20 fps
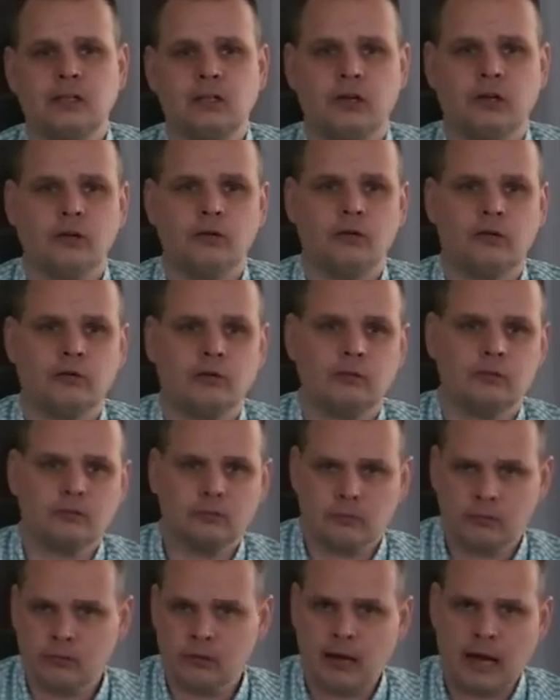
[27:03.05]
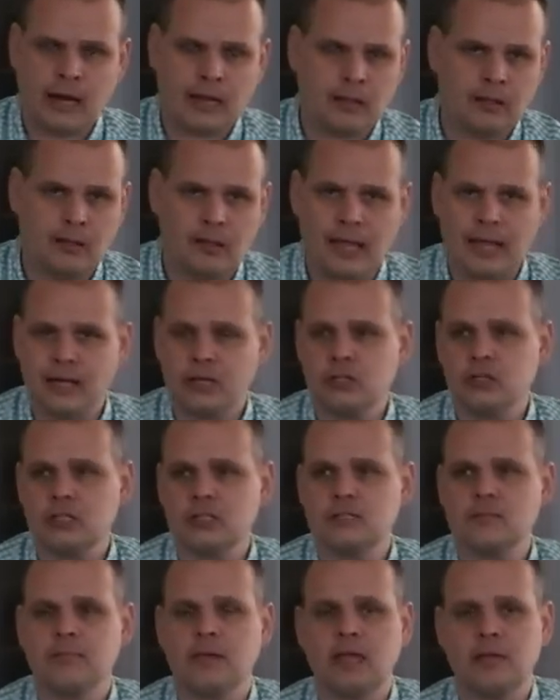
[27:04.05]
your
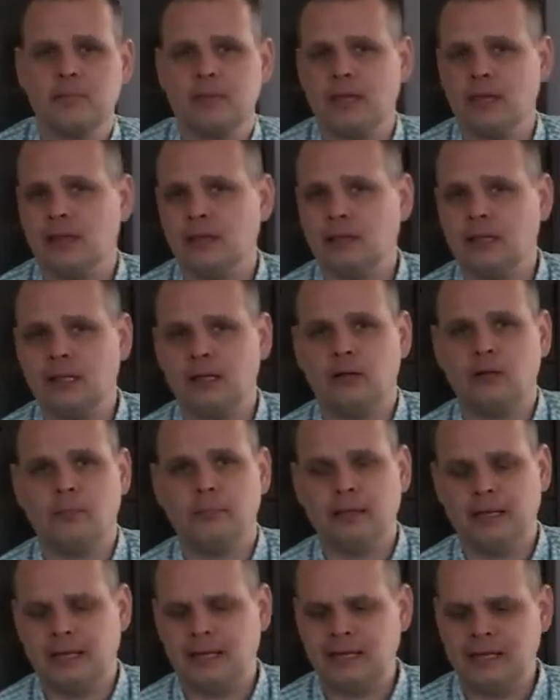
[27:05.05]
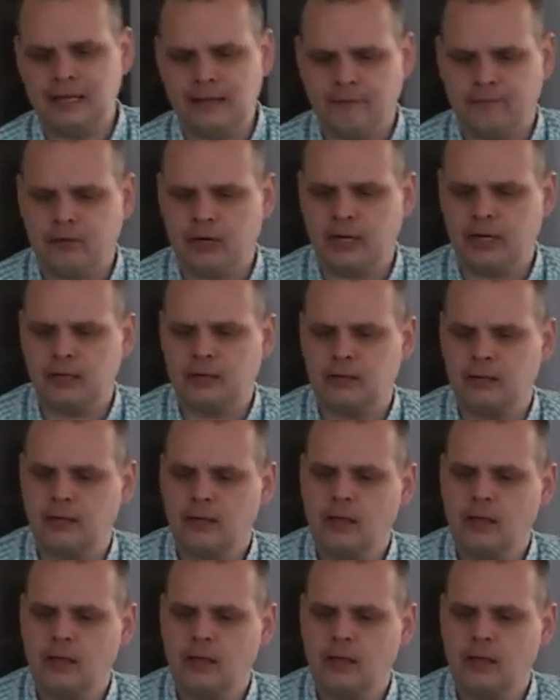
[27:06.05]
recollections may be a little bit different,